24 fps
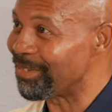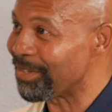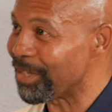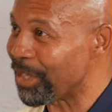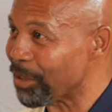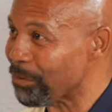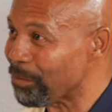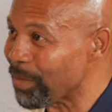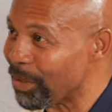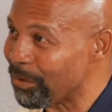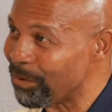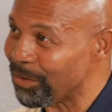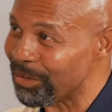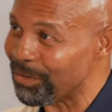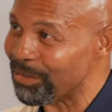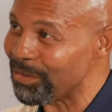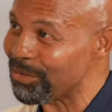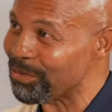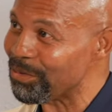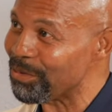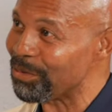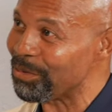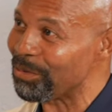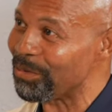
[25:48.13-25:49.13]
think about what it
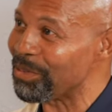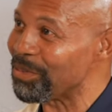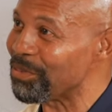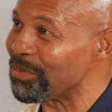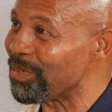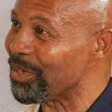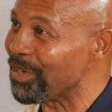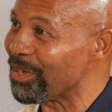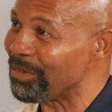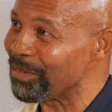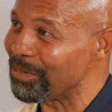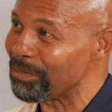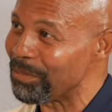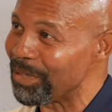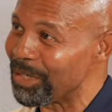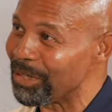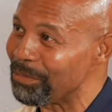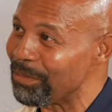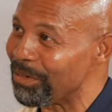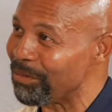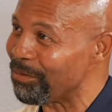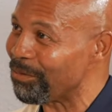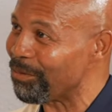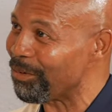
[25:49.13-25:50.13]
is you want to say to
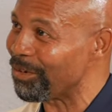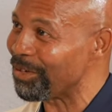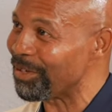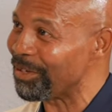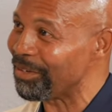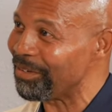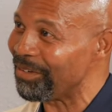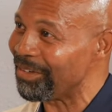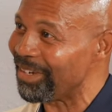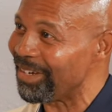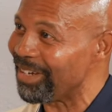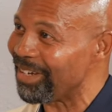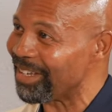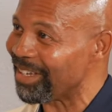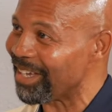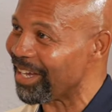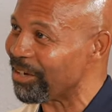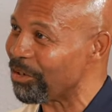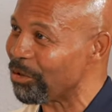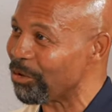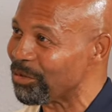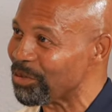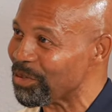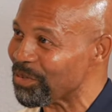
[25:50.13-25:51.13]
me before you uh,
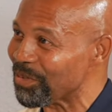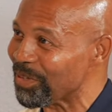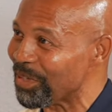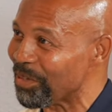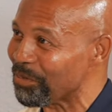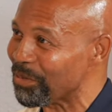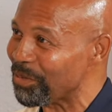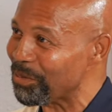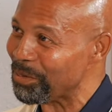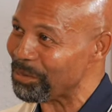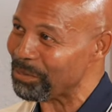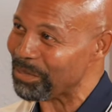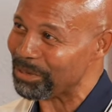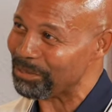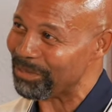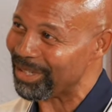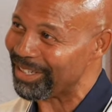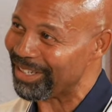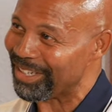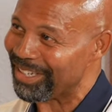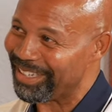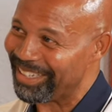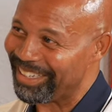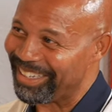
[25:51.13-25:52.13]
got it or just left it up to
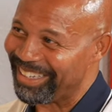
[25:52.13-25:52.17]
me?